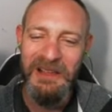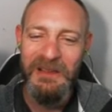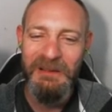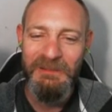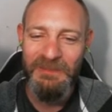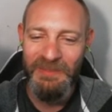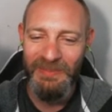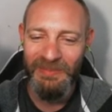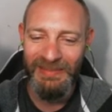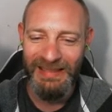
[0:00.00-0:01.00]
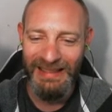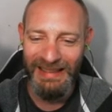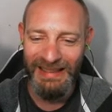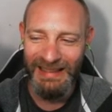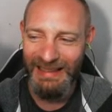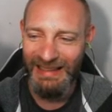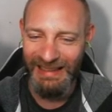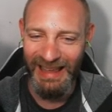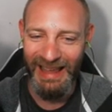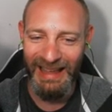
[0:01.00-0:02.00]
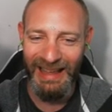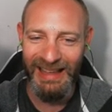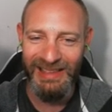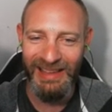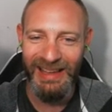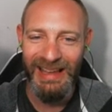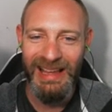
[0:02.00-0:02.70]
(not speaking)